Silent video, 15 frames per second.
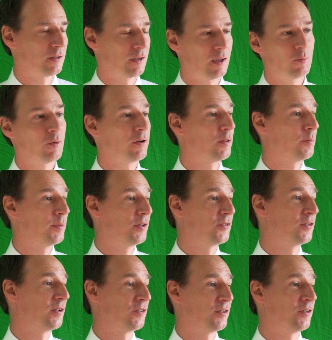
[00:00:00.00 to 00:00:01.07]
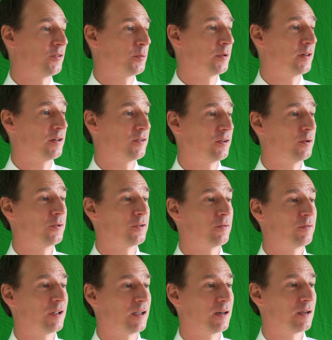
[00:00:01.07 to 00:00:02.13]
and where the business is with its use of
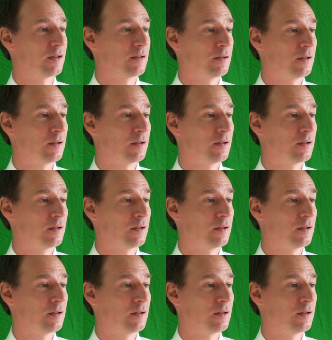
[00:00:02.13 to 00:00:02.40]
data.